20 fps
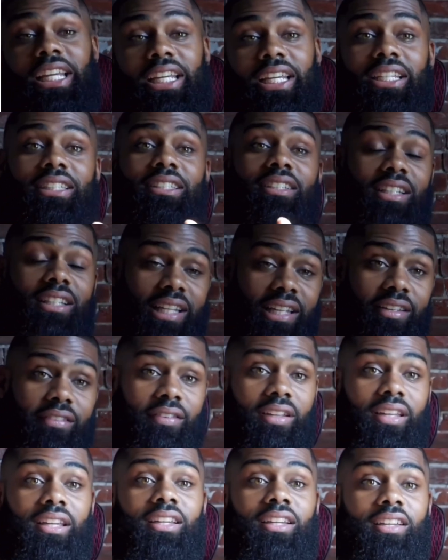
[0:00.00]
is
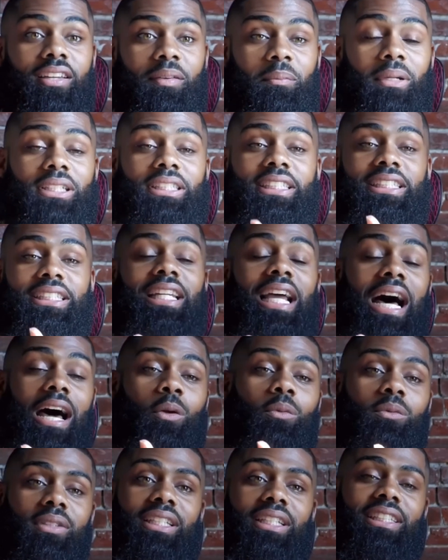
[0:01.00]
leaving, but I
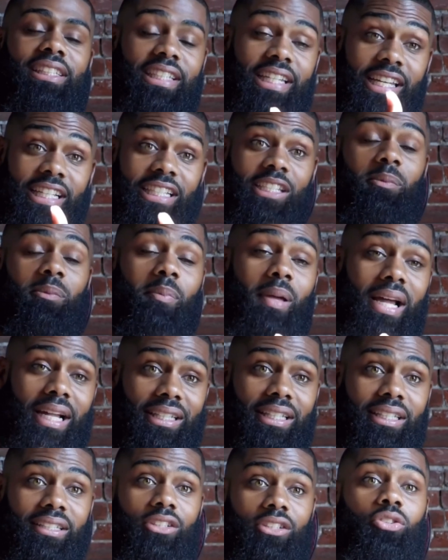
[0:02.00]
don't think she
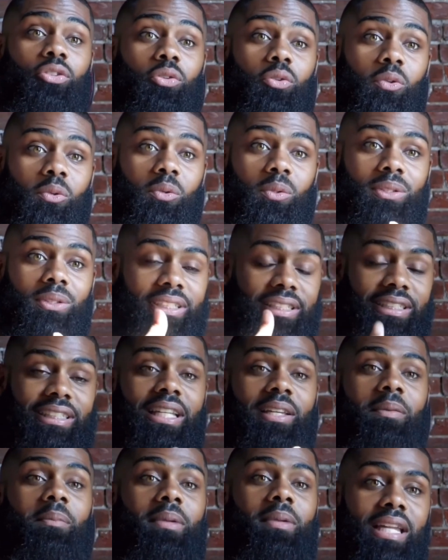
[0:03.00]
expected to
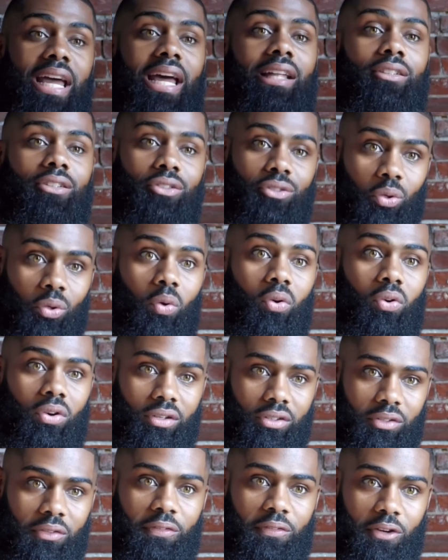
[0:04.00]
see me at the door.
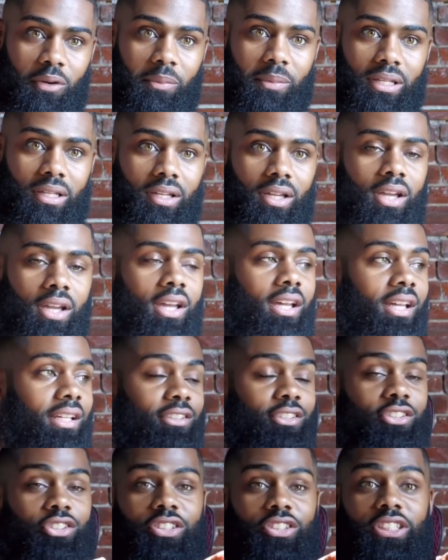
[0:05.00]
You feel me?
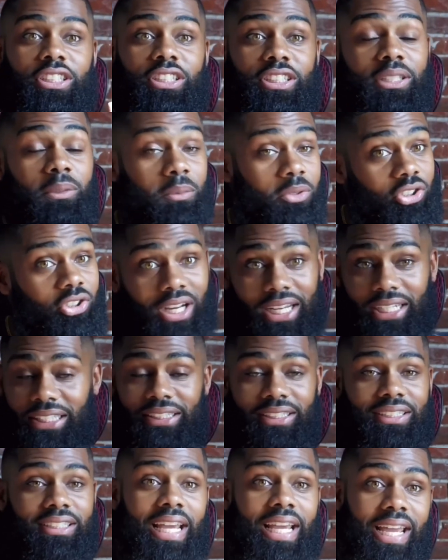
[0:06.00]
Because she was trying to
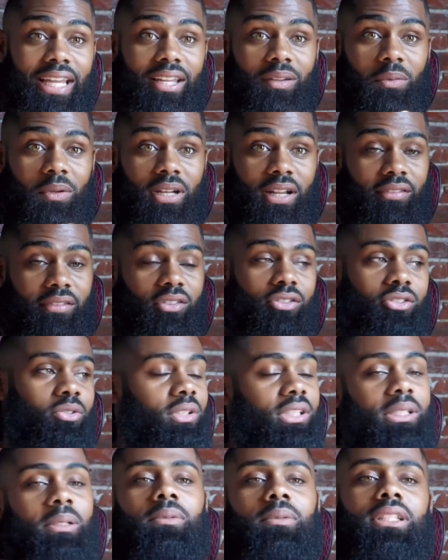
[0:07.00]
skate, whatever. So
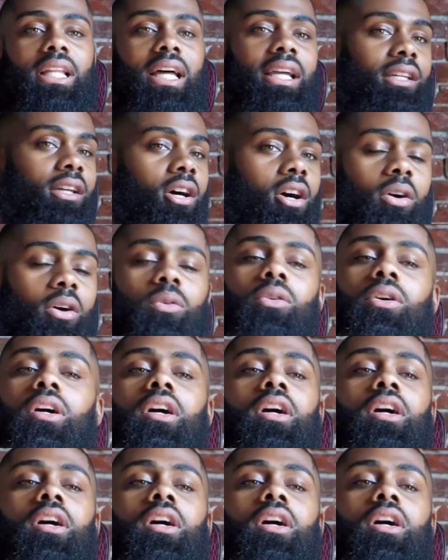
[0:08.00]
she was like, "Yo,